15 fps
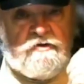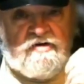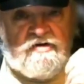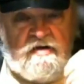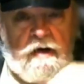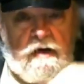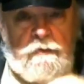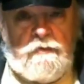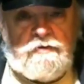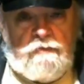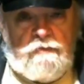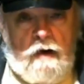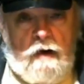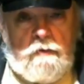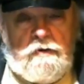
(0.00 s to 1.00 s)
Sleep is
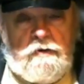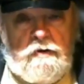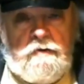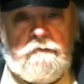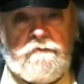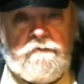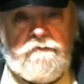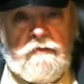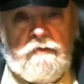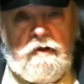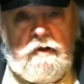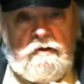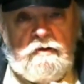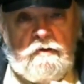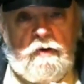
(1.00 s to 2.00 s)
probably
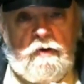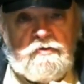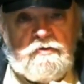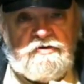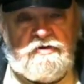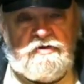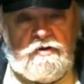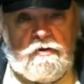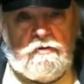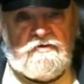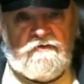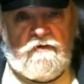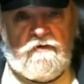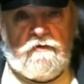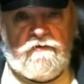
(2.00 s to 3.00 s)
the most
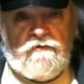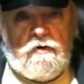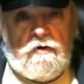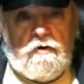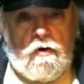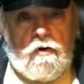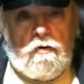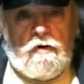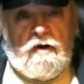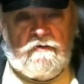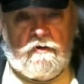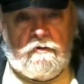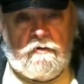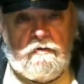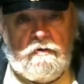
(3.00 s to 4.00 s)
useful for a low
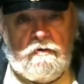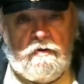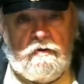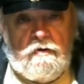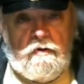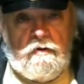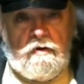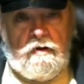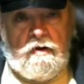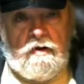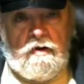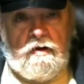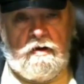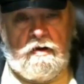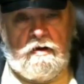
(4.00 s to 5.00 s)
level,
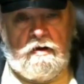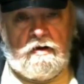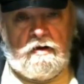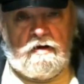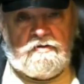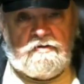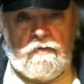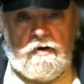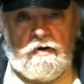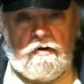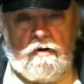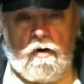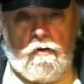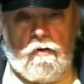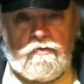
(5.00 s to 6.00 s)
because when
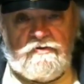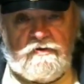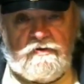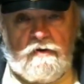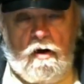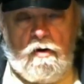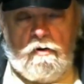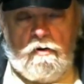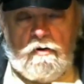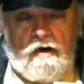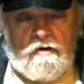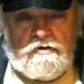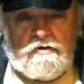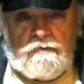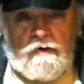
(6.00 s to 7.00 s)
all
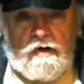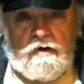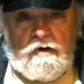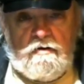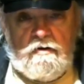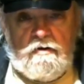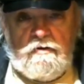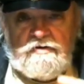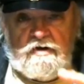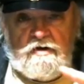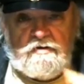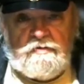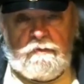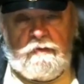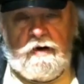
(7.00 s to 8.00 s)
hell's breaking loose and
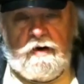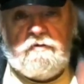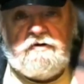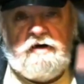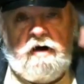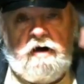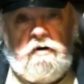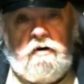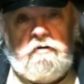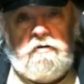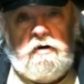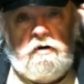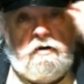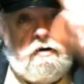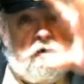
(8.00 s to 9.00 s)
it's bearing down on
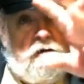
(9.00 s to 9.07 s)
you,